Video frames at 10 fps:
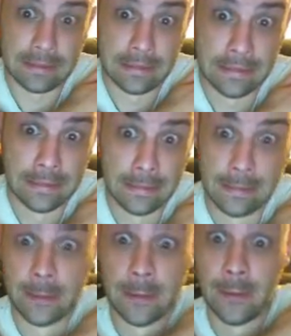
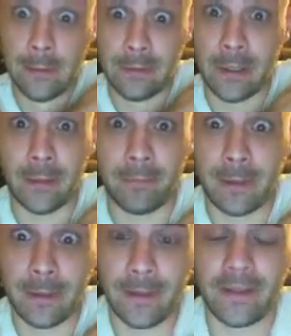"Oh, you got me
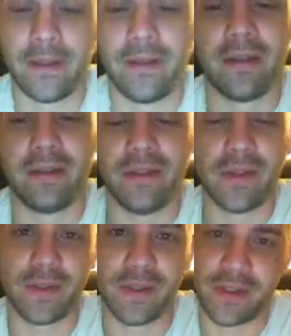naked," and you
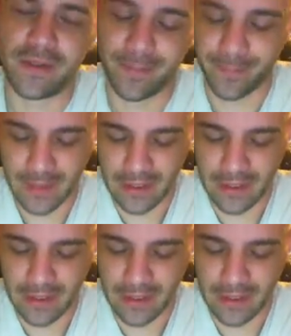can see some